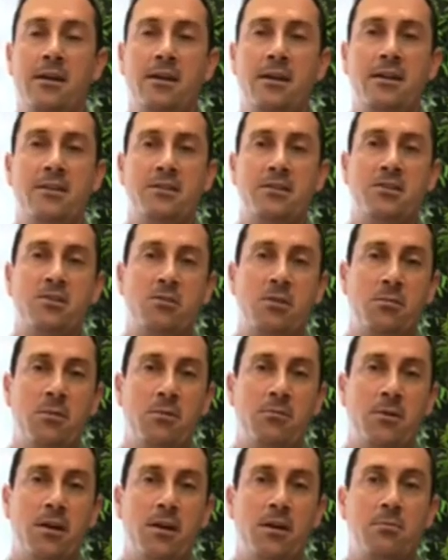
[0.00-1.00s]
It's extremely
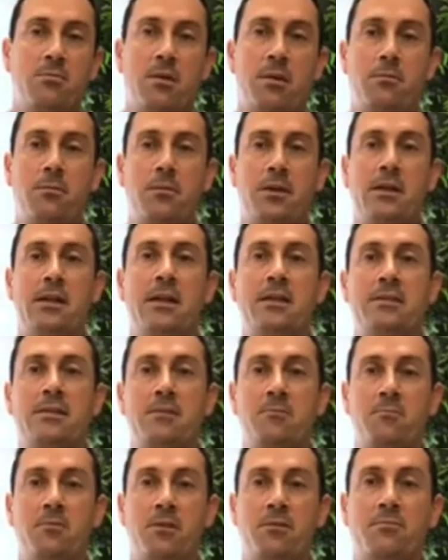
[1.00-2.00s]
rare, probably less
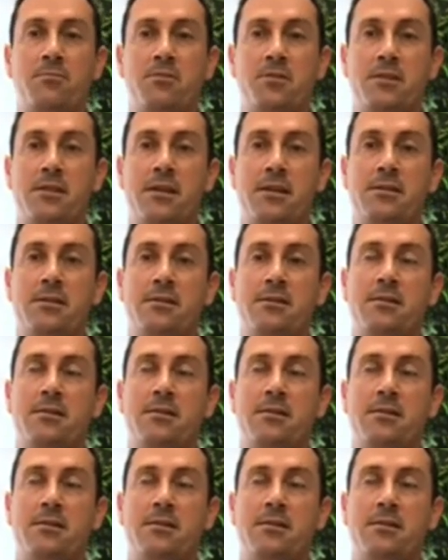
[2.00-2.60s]
than 1%